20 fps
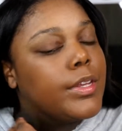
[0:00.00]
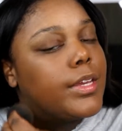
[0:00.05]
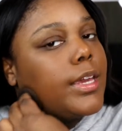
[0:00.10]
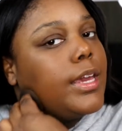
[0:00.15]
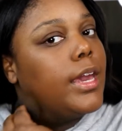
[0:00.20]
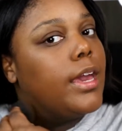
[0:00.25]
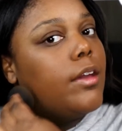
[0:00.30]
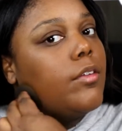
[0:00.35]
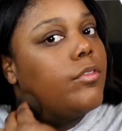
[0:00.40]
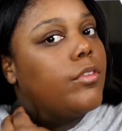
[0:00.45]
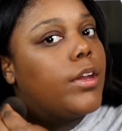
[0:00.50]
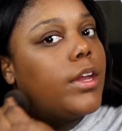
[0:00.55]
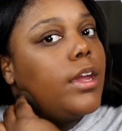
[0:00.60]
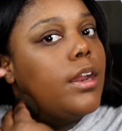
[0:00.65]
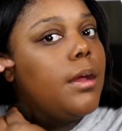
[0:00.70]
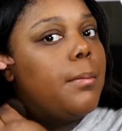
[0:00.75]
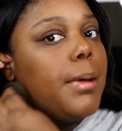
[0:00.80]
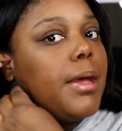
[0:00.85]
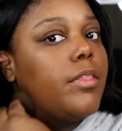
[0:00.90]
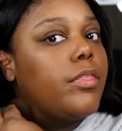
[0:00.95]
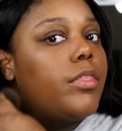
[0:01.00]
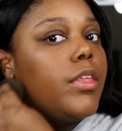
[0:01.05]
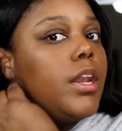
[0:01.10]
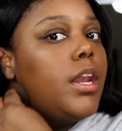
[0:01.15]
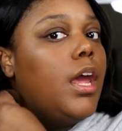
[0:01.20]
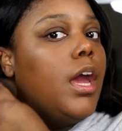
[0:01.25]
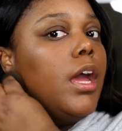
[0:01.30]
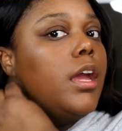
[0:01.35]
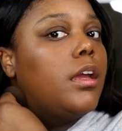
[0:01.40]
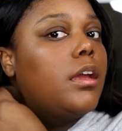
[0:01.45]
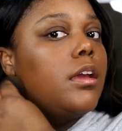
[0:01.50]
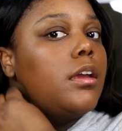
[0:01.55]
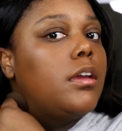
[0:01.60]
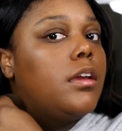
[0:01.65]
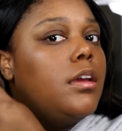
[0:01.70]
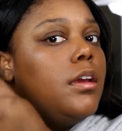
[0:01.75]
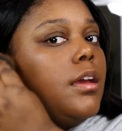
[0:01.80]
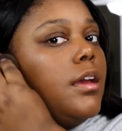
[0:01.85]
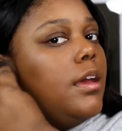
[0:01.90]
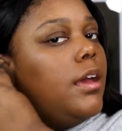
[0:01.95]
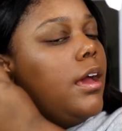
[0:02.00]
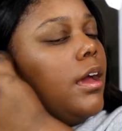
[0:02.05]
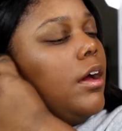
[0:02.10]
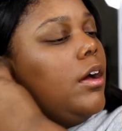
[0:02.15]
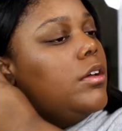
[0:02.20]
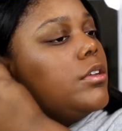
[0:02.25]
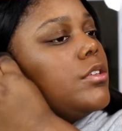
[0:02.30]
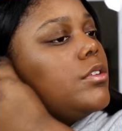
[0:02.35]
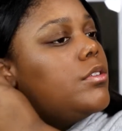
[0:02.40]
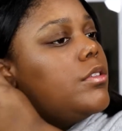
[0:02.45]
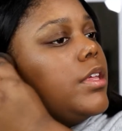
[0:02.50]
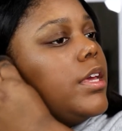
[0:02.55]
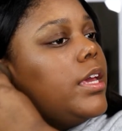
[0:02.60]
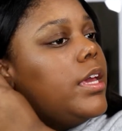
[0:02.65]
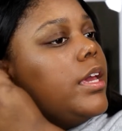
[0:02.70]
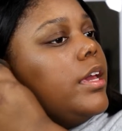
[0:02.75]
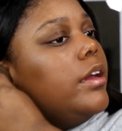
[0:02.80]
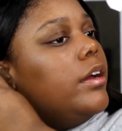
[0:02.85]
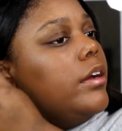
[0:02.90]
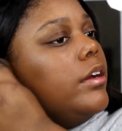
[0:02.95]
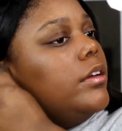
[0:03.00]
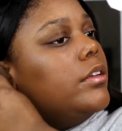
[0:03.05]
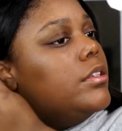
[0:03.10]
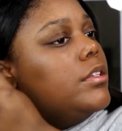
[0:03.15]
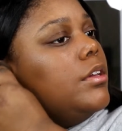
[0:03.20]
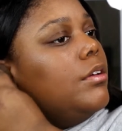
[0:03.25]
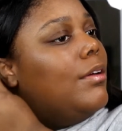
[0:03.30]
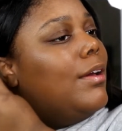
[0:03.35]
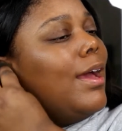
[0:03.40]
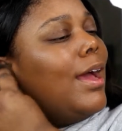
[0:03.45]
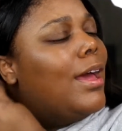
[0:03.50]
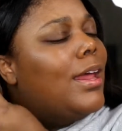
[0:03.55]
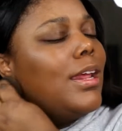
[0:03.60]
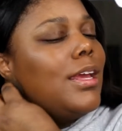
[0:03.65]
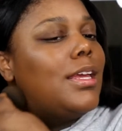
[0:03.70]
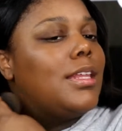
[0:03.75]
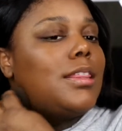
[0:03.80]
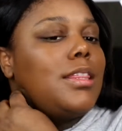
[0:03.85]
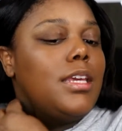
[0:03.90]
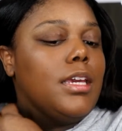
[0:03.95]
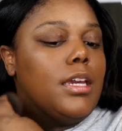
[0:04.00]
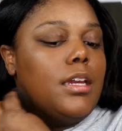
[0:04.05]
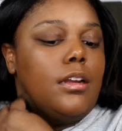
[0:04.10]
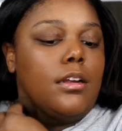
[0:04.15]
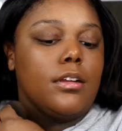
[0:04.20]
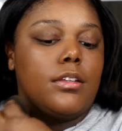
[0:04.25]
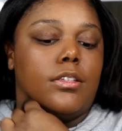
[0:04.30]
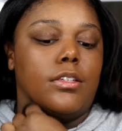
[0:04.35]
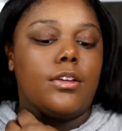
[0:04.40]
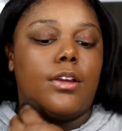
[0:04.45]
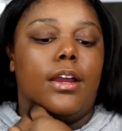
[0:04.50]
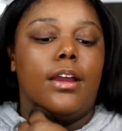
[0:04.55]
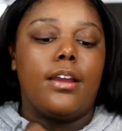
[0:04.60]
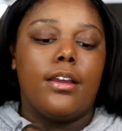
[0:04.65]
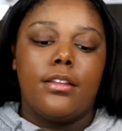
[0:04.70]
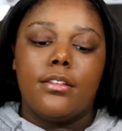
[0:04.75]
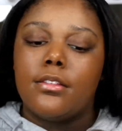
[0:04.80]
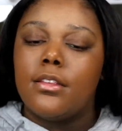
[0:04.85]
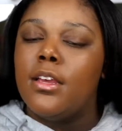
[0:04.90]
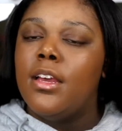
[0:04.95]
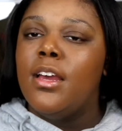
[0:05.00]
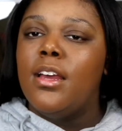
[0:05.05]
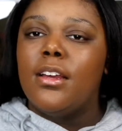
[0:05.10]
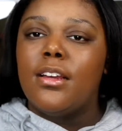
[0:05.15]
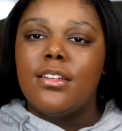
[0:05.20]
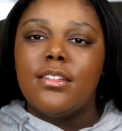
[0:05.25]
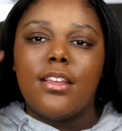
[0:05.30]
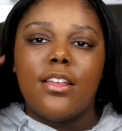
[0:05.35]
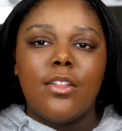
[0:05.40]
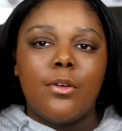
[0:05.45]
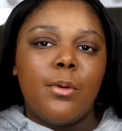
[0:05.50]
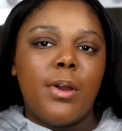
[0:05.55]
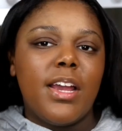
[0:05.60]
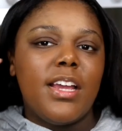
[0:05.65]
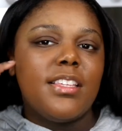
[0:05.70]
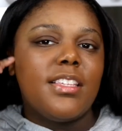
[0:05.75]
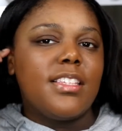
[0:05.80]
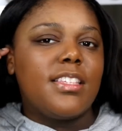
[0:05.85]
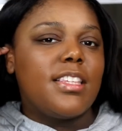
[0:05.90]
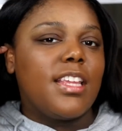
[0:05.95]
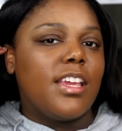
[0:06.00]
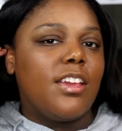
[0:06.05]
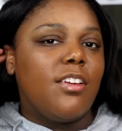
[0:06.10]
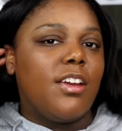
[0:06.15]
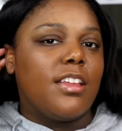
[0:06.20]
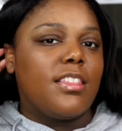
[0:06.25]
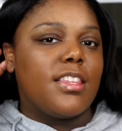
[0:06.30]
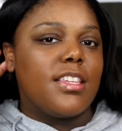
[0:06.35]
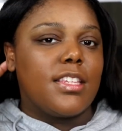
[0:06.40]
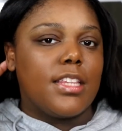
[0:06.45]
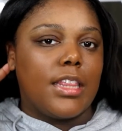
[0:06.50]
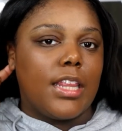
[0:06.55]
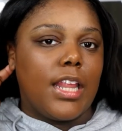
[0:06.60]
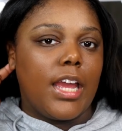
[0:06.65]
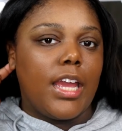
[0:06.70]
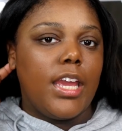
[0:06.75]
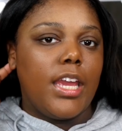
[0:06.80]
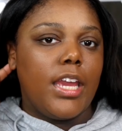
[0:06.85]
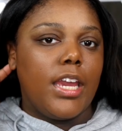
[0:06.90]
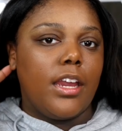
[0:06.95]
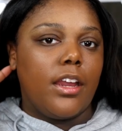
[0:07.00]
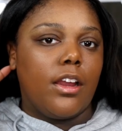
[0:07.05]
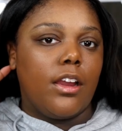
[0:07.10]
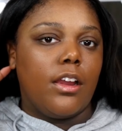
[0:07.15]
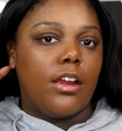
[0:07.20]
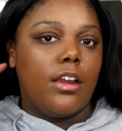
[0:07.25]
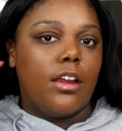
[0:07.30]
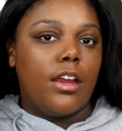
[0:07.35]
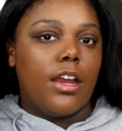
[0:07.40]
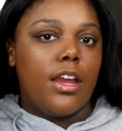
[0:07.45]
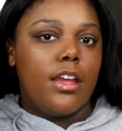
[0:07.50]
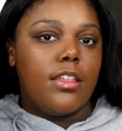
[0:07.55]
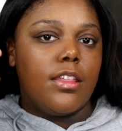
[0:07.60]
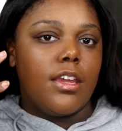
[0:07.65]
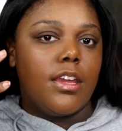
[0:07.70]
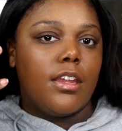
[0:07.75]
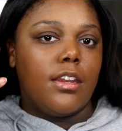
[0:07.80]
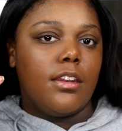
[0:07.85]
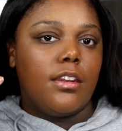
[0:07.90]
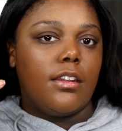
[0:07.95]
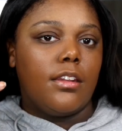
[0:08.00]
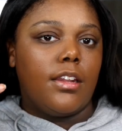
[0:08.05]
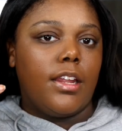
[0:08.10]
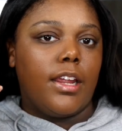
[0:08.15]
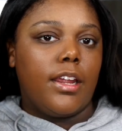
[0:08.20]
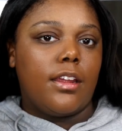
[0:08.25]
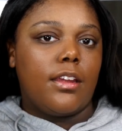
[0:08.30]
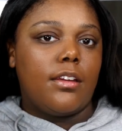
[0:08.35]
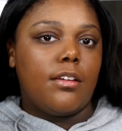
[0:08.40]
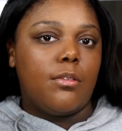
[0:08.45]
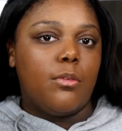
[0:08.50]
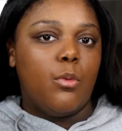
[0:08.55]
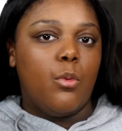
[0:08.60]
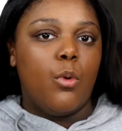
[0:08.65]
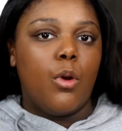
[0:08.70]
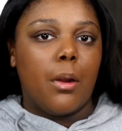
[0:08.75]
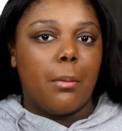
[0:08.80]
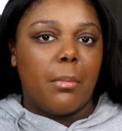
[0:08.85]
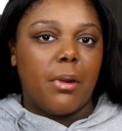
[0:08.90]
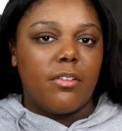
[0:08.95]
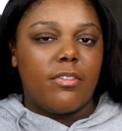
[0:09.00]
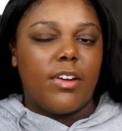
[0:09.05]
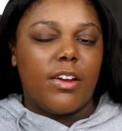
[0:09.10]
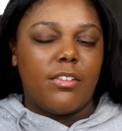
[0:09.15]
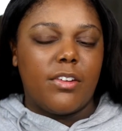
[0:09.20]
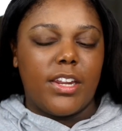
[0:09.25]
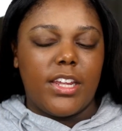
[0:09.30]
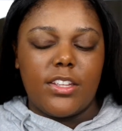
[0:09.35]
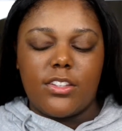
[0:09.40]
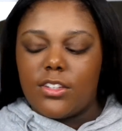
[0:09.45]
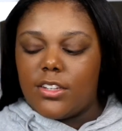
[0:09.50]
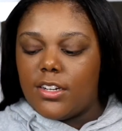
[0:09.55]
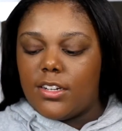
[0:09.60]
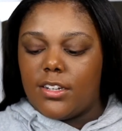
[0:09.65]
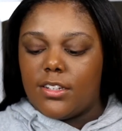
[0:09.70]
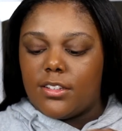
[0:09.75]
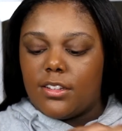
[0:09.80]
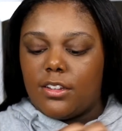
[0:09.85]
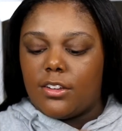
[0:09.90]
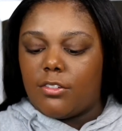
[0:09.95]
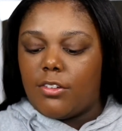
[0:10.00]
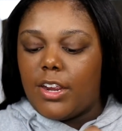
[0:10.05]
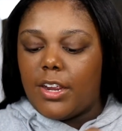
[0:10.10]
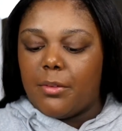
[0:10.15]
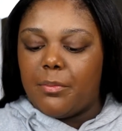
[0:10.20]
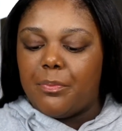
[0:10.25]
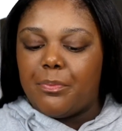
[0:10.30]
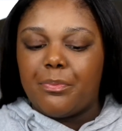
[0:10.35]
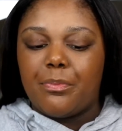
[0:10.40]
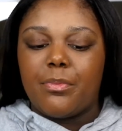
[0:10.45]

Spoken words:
Can't forget about the neck. Also the ears. You gotta get the ears, you guys, because otherwise it's like you got this light ear and then like warmer foundation. It doesn't look right.